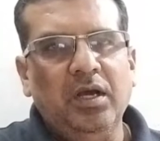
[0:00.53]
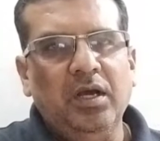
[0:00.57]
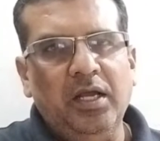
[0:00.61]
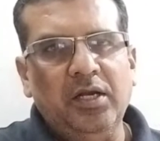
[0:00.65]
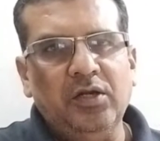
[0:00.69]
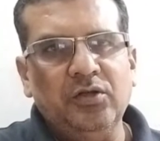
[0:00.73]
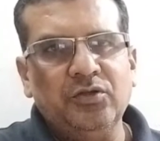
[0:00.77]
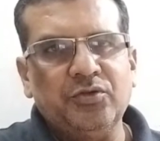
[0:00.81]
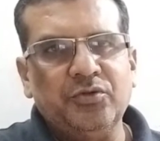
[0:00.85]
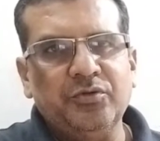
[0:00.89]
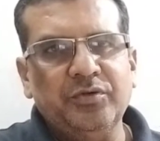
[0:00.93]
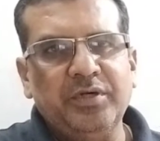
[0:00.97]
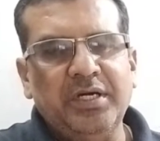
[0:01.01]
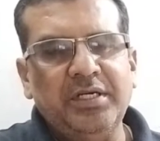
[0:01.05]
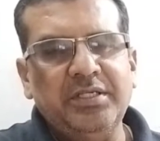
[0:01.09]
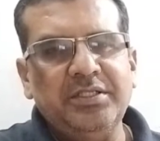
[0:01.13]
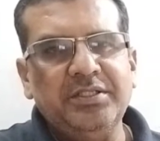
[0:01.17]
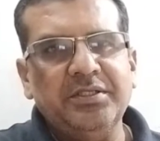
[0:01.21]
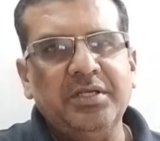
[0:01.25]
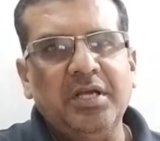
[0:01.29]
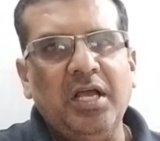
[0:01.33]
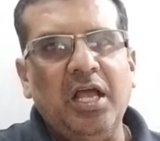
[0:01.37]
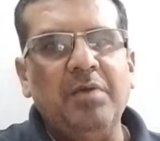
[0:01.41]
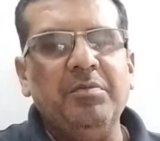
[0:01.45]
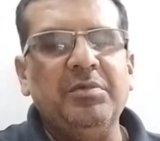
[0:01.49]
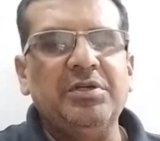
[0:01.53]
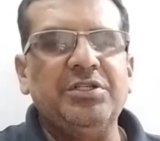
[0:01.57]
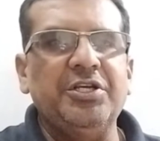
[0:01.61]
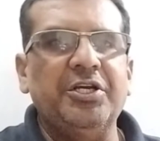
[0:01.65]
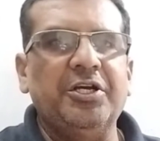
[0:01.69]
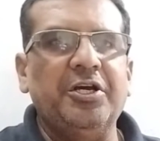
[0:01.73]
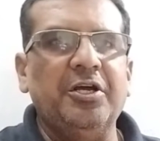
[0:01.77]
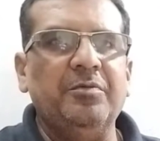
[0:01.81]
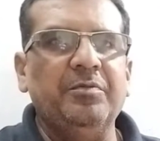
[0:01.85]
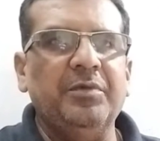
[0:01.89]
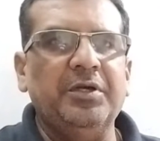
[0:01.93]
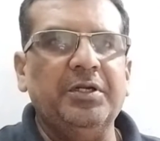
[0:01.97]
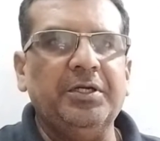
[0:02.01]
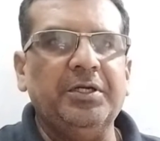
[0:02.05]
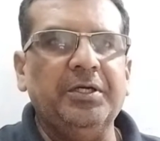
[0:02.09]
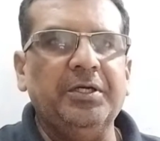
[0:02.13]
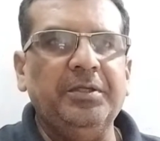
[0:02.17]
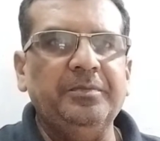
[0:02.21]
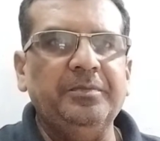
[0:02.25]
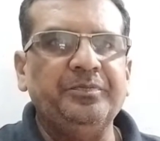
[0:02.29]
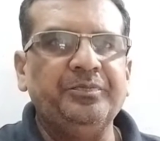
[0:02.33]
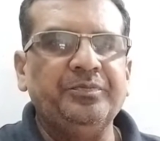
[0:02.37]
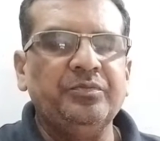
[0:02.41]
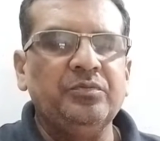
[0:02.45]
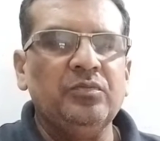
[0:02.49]
Hello students, I am Ajay Karmarkar.
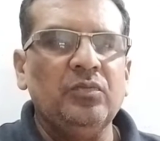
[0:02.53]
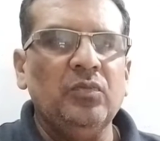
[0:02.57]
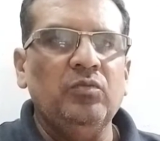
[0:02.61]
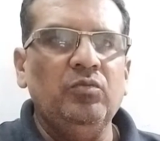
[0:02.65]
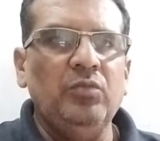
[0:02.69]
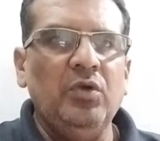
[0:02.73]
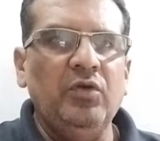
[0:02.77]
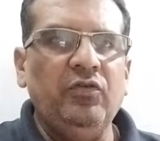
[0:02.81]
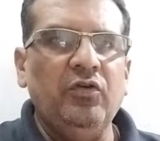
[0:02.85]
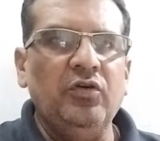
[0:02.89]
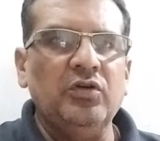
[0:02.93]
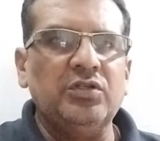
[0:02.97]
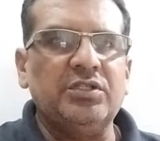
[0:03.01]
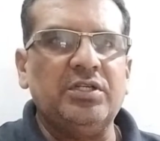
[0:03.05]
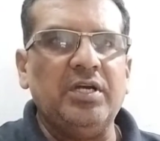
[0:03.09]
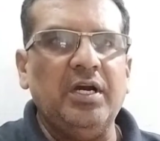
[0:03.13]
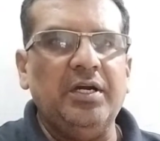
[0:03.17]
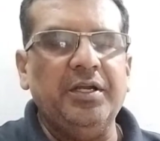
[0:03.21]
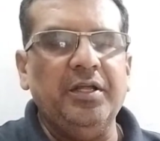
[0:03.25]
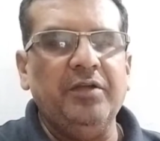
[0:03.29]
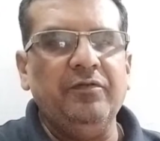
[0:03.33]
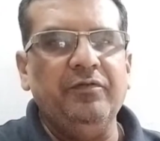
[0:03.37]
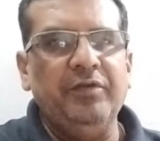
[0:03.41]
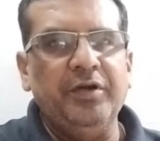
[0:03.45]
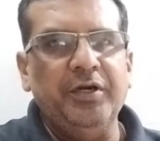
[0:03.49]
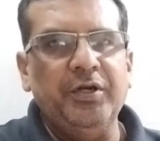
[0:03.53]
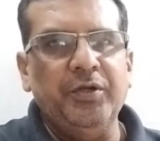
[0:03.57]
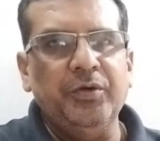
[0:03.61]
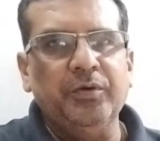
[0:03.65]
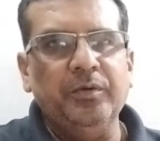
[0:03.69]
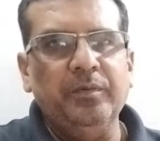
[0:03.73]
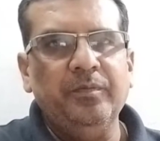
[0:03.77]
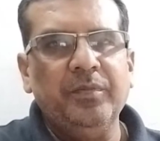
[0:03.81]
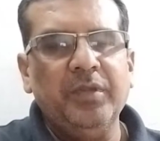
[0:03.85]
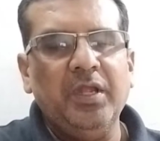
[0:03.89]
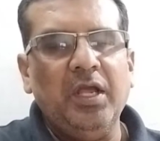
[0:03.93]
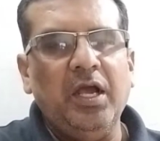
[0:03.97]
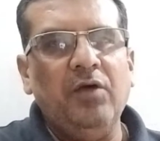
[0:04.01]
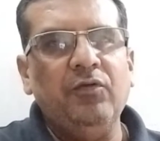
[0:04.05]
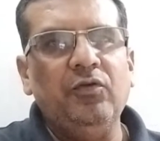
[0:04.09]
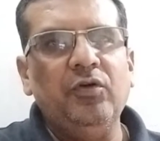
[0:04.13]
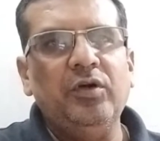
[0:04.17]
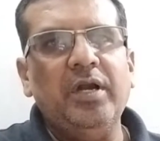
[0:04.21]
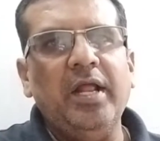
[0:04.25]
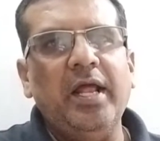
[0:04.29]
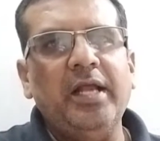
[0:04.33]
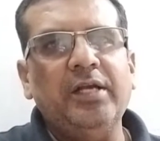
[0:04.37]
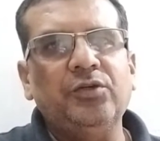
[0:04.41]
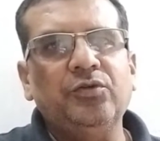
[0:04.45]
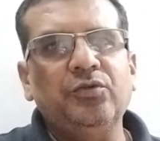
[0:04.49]
Before starting video, I would
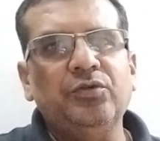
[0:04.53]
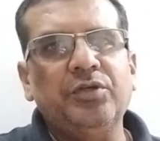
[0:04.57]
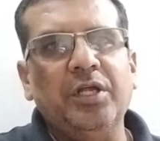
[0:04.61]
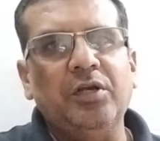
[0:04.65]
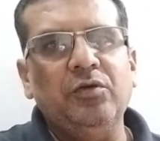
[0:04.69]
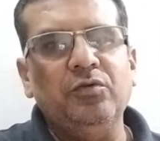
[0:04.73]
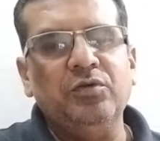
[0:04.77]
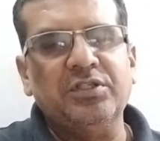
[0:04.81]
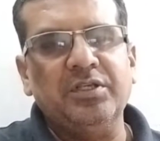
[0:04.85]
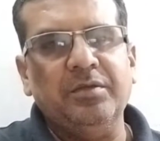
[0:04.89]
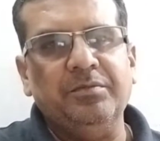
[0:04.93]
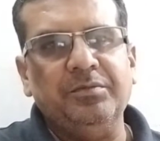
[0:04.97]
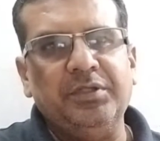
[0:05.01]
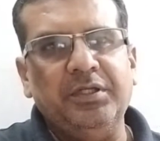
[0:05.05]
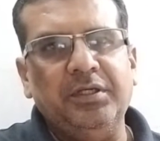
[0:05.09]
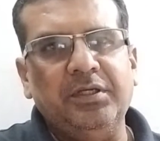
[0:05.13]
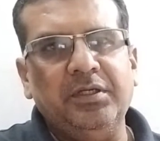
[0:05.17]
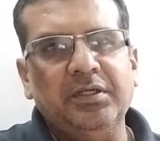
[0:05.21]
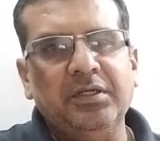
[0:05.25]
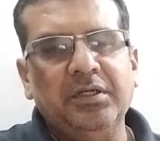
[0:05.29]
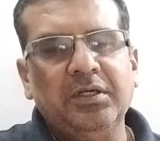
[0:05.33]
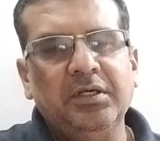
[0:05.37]
like to tell you something.